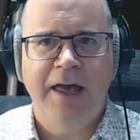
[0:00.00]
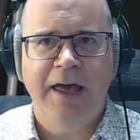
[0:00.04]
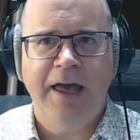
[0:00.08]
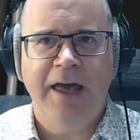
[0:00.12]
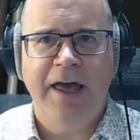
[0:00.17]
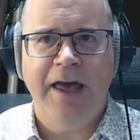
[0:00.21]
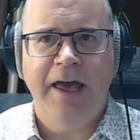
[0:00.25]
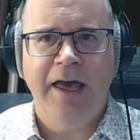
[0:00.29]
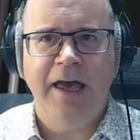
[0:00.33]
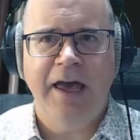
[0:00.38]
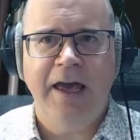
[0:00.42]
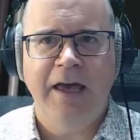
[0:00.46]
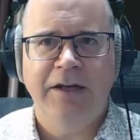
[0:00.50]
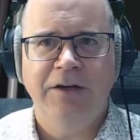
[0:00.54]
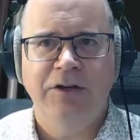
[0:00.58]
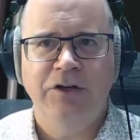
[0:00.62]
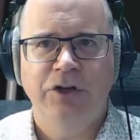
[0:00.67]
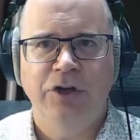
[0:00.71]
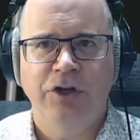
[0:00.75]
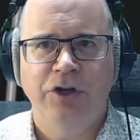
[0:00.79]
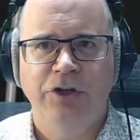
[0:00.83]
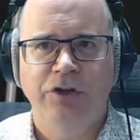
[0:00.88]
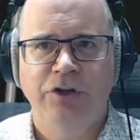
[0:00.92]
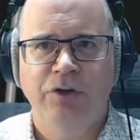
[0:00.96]

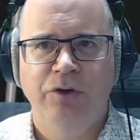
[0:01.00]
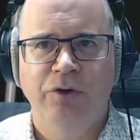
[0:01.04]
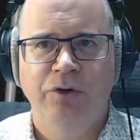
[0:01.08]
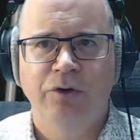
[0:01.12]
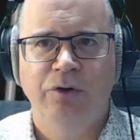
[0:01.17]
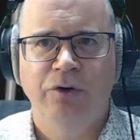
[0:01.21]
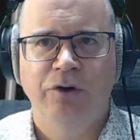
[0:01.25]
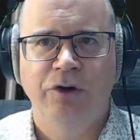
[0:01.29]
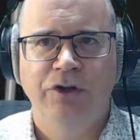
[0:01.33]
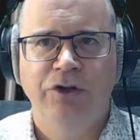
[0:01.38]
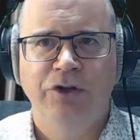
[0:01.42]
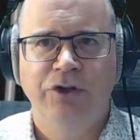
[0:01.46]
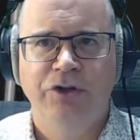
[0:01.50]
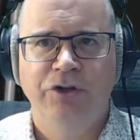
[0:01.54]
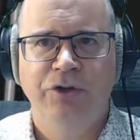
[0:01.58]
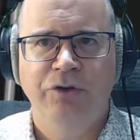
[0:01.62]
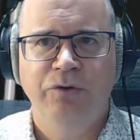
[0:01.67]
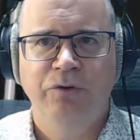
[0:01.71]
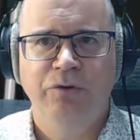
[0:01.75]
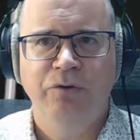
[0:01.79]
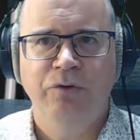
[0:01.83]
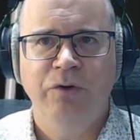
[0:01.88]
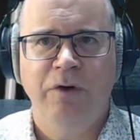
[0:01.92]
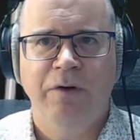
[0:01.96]
and your
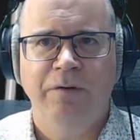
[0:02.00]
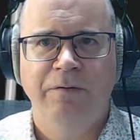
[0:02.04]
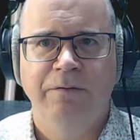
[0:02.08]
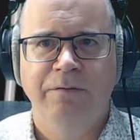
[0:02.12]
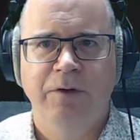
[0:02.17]
two